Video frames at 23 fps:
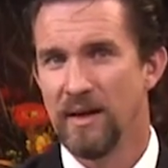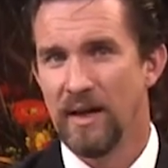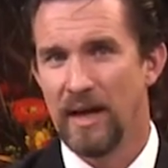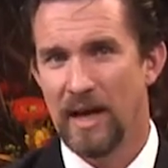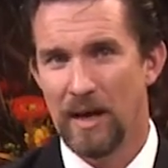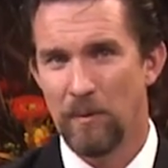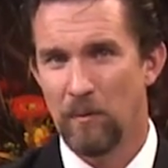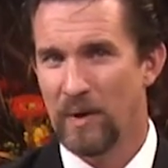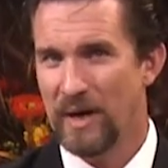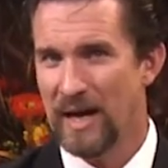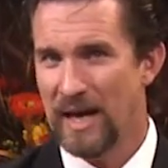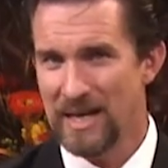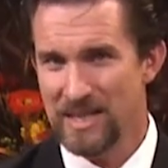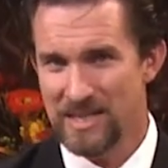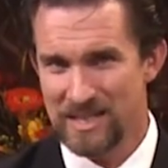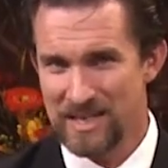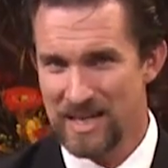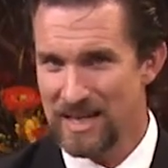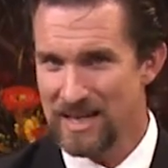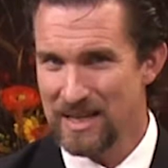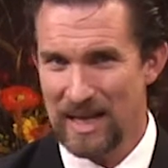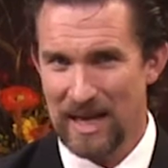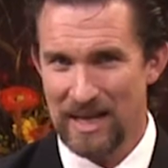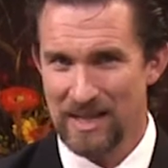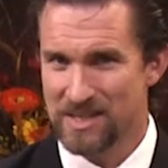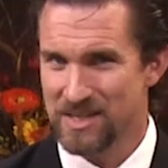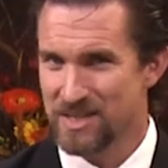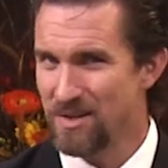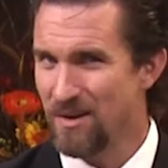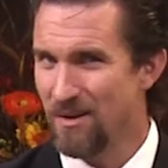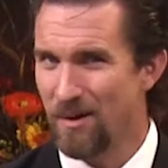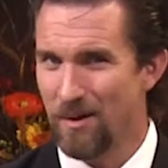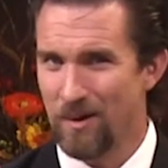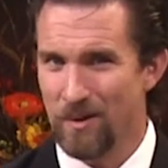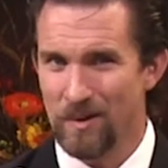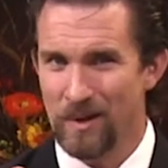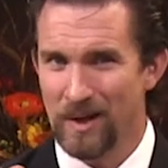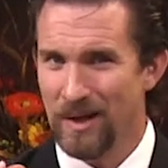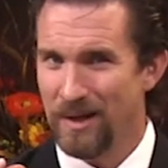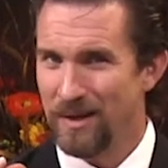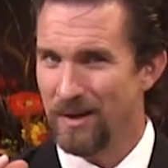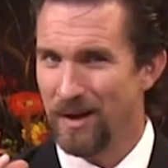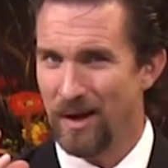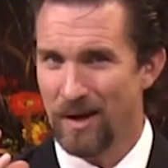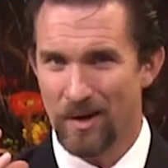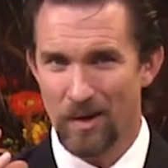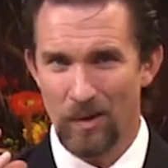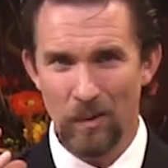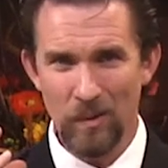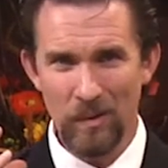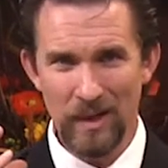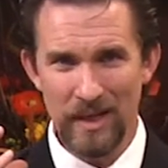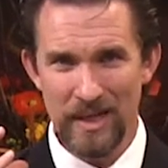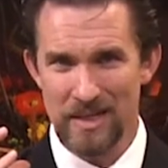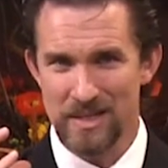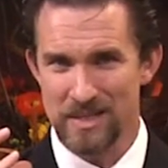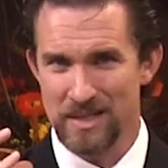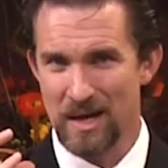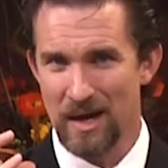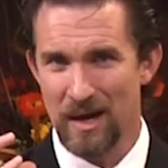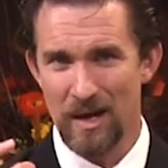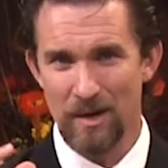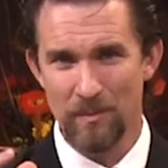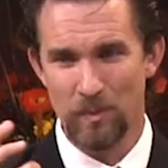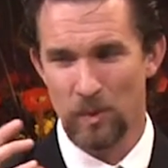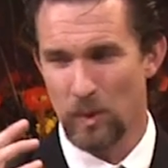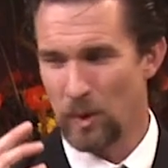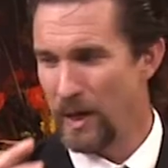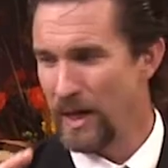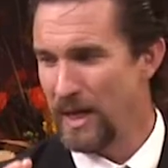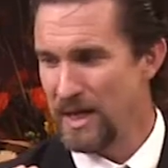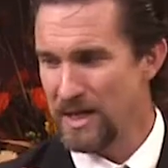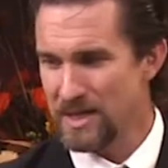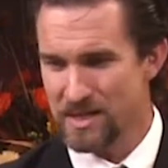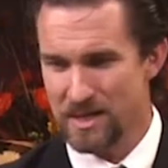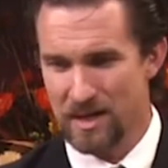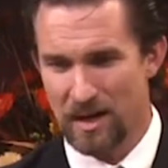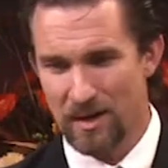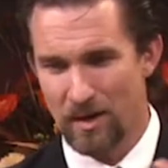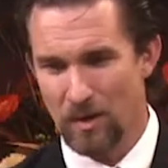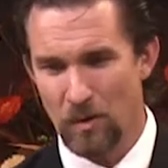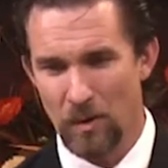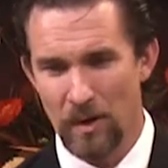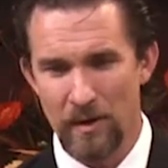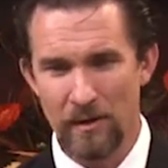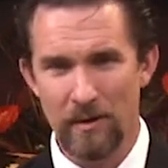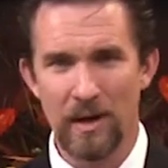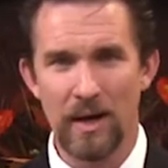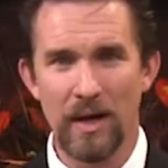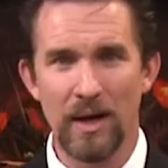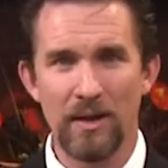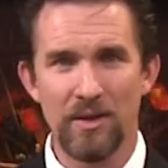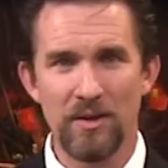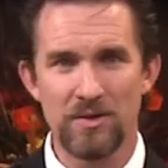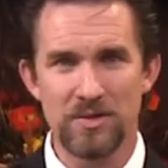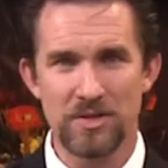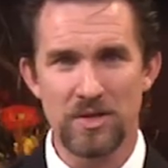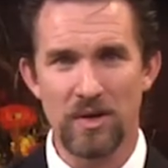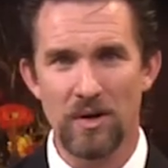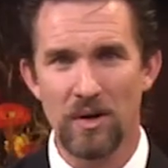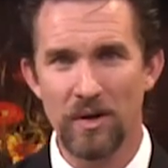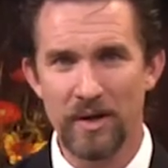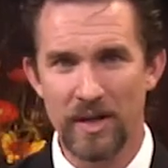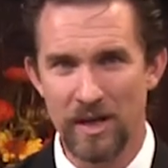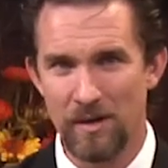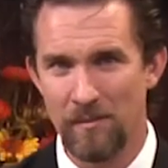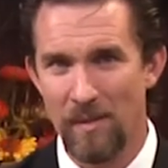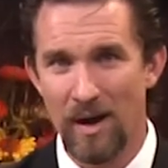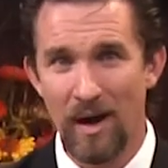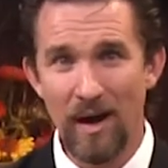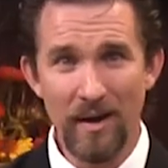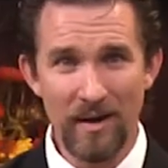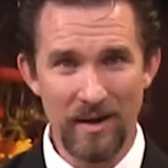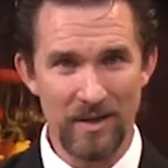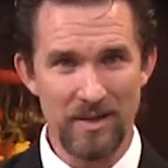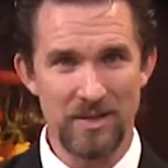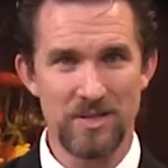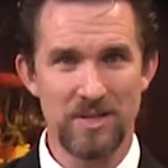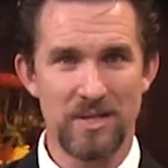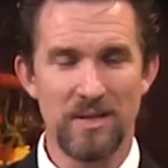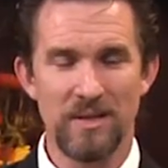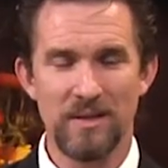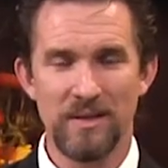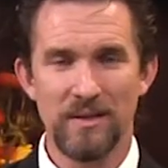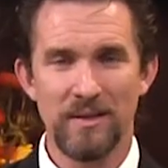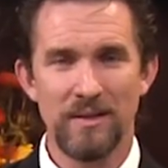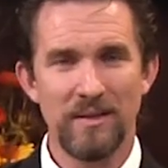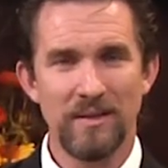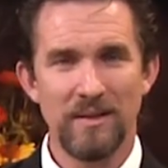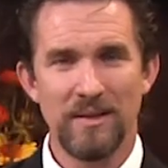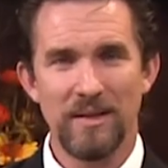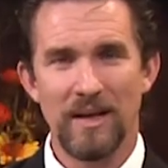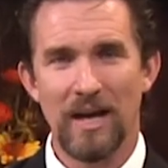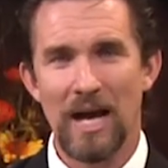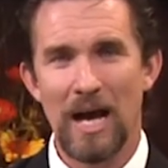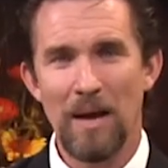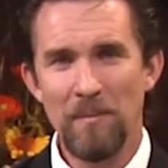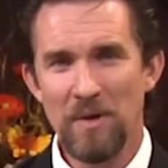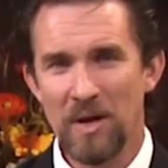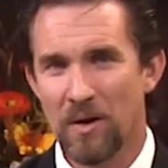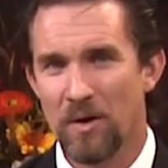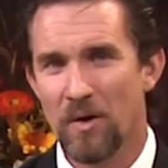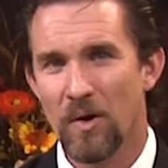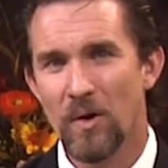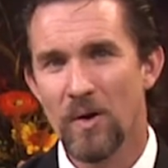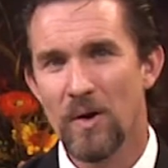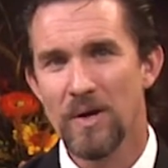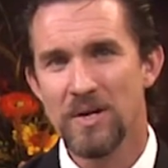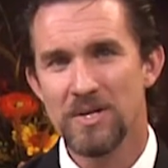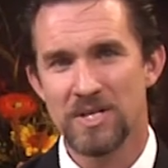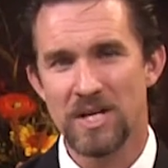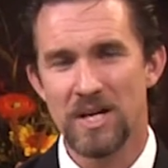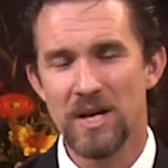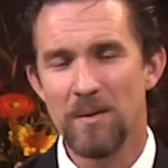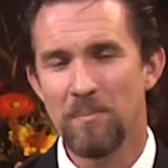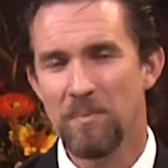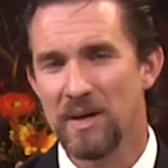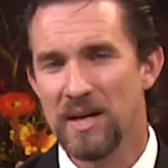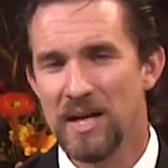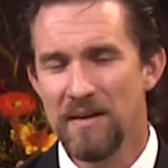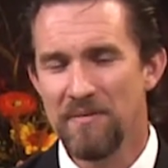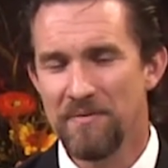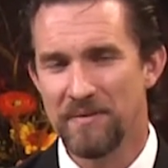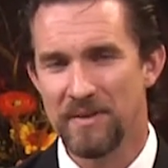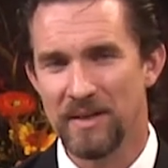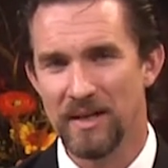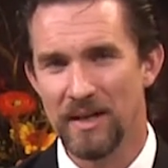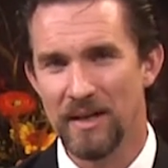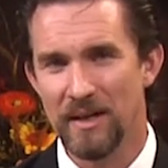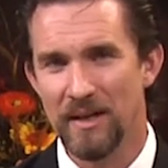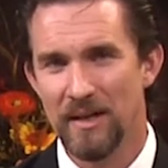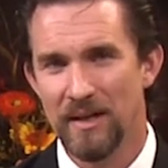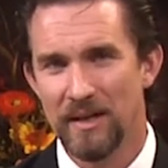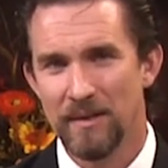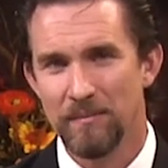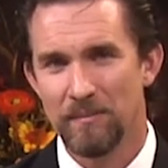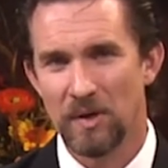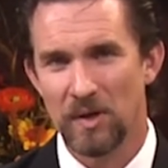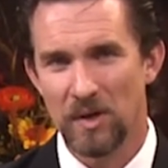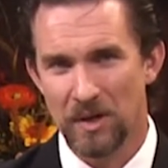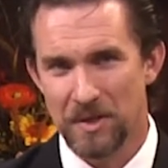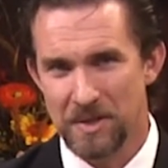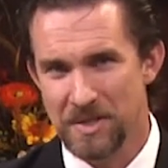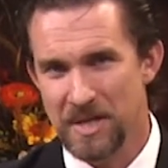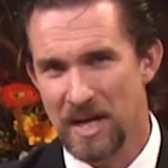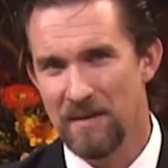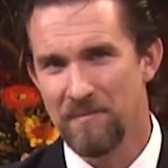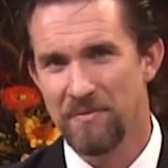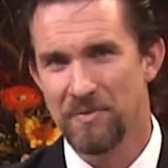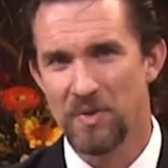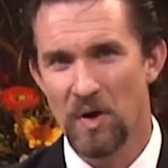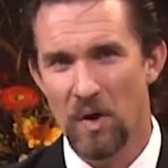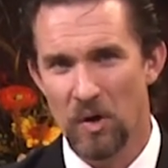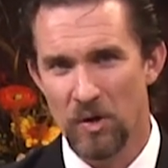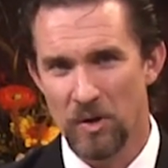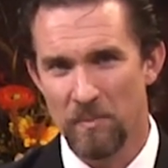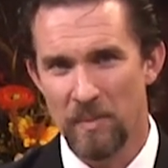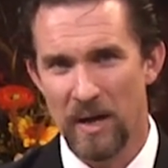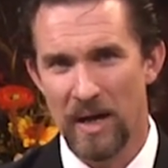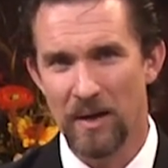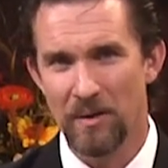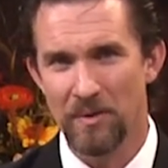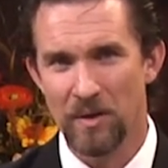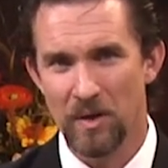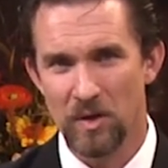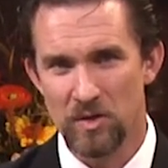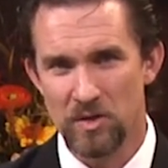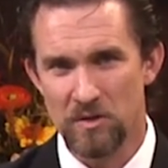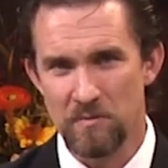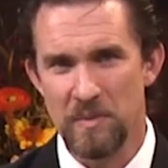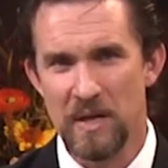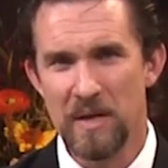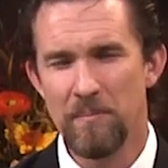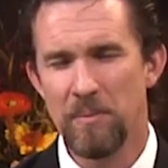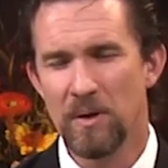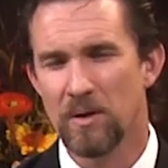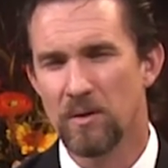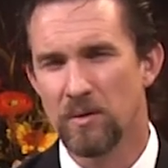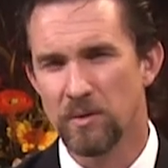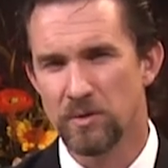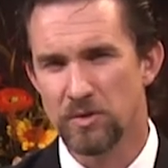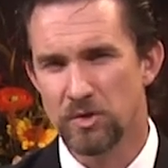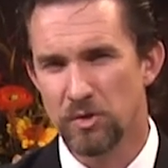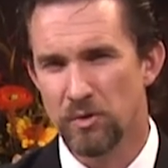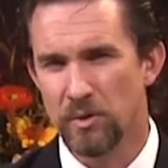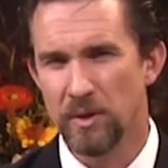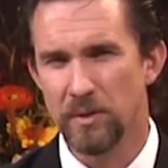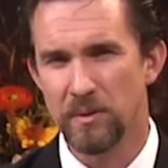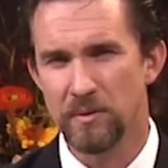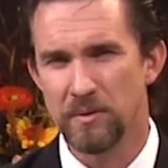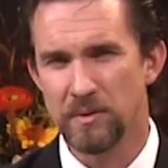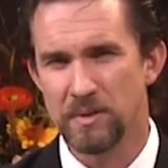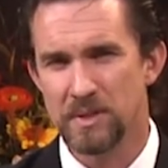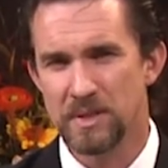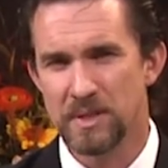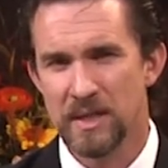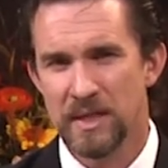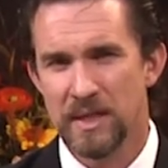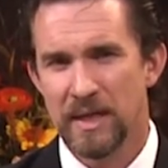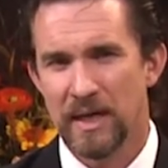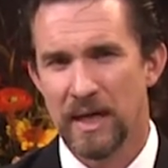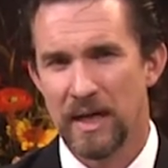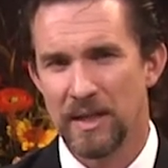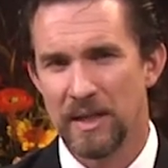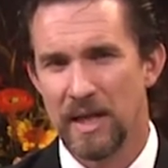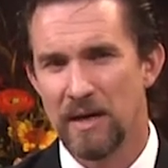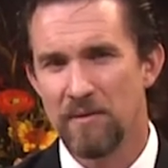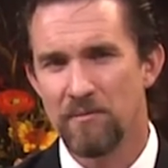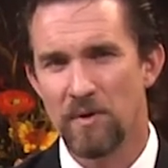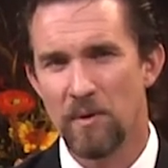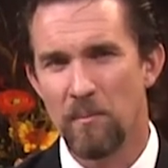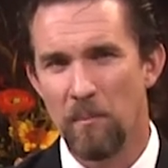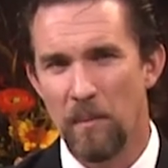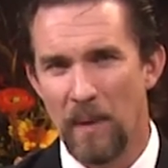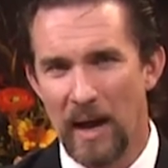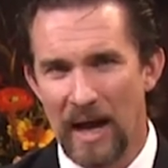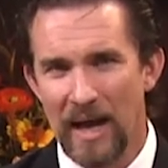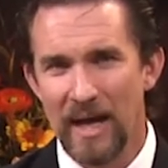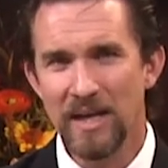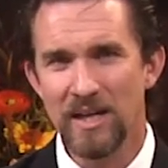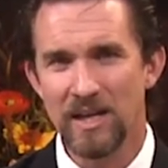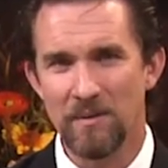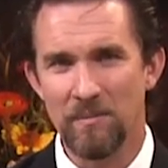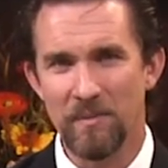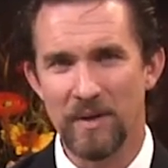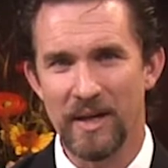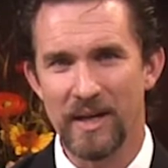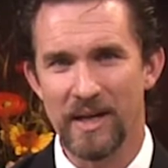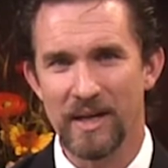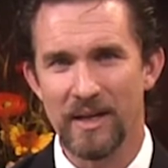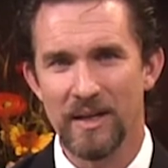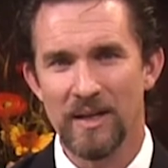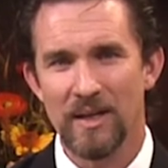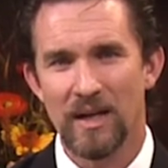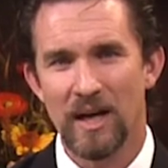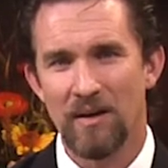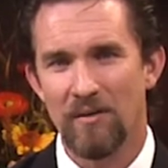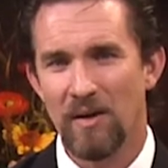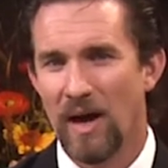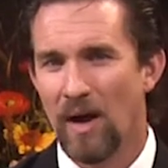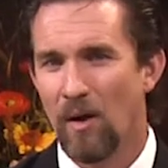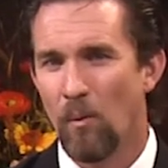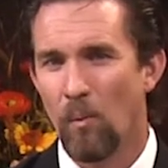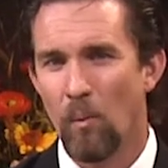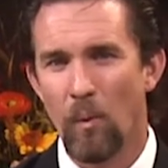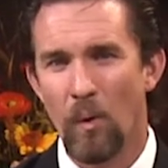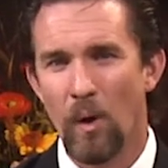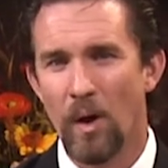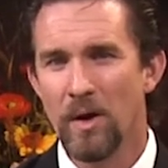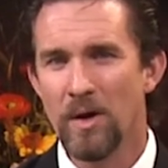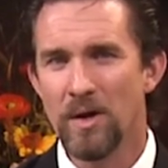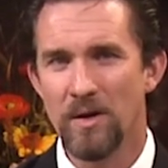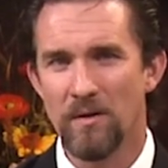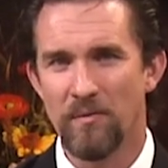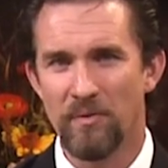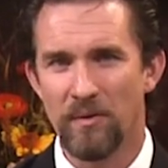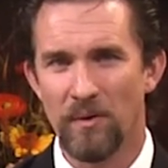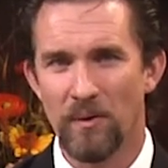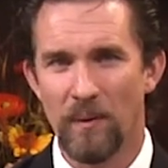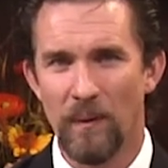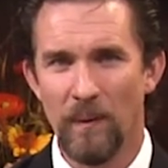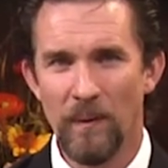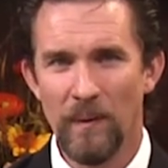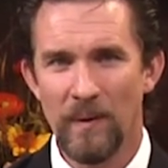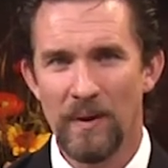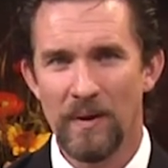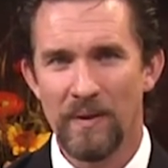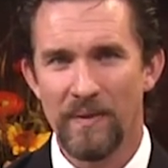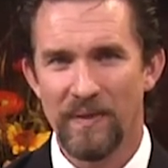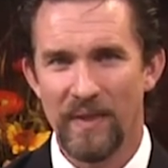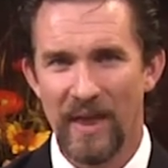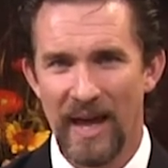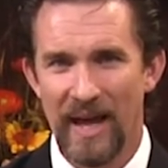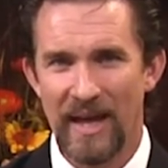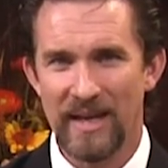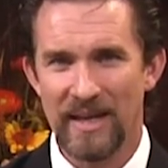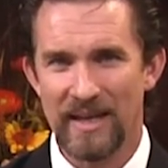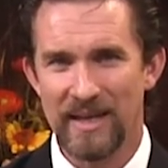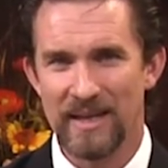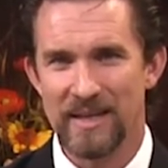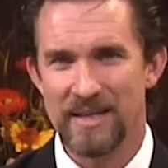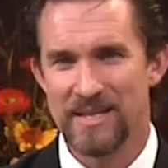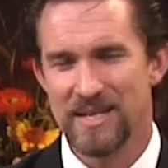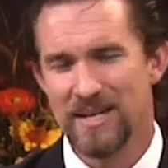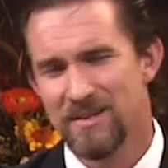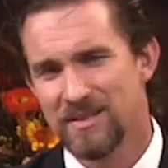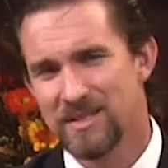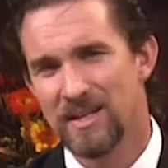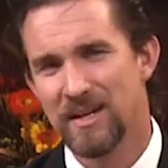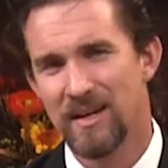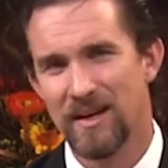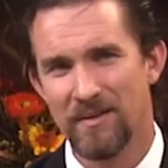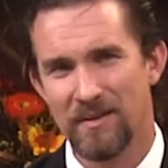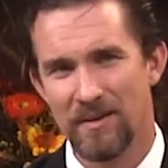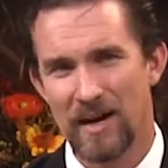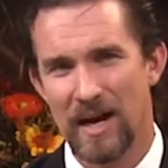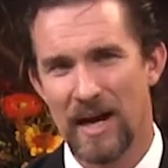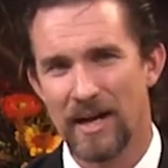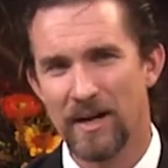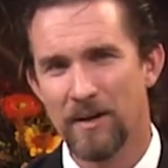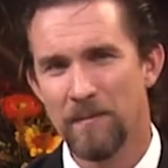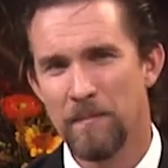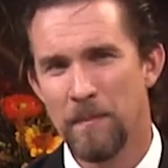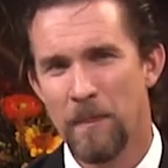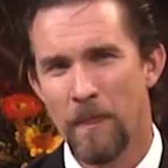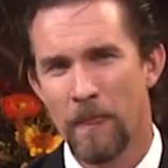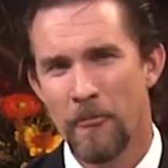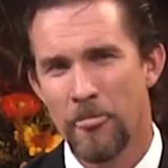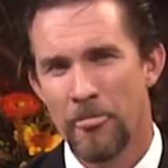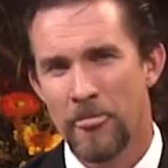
And when I sing that song, not only is God praised, not only are others taught and admonished, I'm encouraged and uplifted because I've thought about those biblical truths and they've reminded me of how wonderful that is. Here's another item.